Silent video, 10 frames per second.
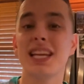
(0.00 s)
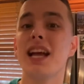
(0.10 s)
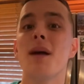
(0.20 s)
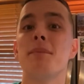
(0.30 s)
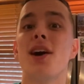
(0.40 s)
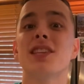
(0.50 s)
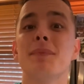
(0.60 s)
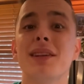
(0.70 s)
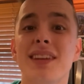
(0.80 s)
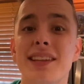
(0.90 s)

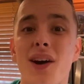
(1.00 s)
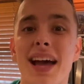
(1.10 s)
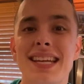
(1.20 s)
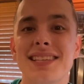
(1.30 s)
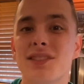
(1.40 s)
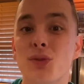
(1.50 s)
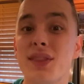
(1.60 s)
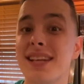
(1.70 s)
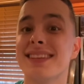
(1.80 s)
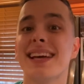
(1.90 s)
Possibilities are endless, so
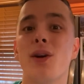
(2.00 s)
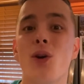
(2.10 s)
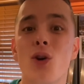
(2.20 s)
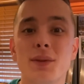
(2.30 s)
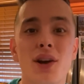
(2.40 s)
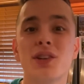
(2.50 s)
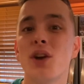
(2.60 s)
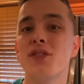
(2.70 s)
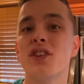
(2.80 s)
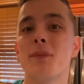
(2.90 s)
think this at home, talk it
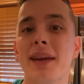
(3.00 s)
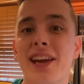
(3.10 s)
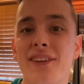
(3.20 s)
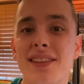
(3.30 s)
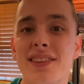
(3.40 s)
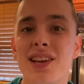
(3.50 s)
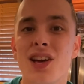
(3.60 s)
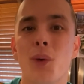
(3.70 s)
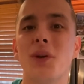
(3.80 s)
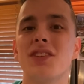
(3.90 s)
over your parents.
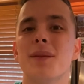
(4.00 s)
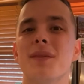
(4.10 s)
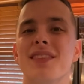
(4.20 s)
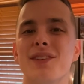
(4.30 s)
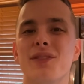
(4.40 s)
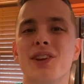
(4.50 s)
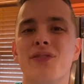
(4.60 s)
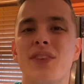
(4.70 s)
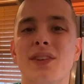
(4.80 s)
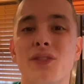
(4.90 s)
What are some of your
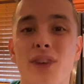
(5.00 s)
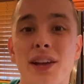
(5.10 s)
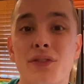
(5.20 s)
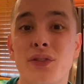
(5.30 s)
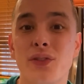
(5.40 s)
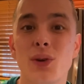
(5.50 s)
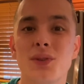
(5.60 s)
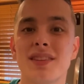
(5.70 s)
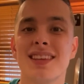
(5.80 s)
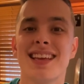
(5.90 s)
favorite red
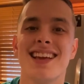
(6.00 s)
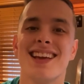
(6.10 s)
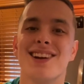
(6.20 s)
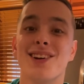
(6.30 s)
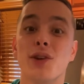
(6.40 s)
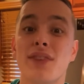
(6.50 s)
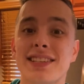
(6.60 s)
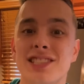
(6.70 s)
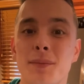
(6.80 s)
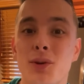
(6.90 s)
fruits or
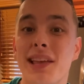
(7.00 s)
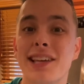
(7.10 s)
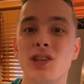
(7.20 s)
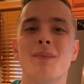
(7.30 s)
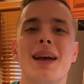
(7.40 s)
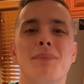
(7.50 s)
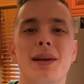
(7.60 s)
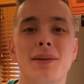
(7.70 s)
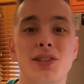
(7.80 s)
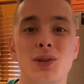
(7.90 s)
vegetables that you might be
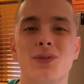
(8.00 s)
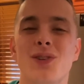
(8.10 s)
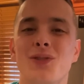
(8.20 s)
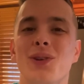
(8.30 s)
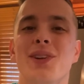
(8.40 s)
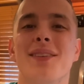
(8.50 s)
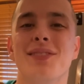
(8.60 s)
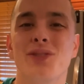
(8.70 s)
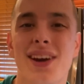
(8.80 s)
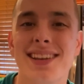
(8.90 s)
able to use for Rudolph's
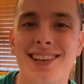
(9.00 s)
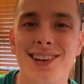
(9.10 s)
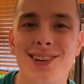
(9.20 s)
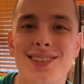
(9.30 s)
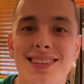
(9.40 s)
red nose?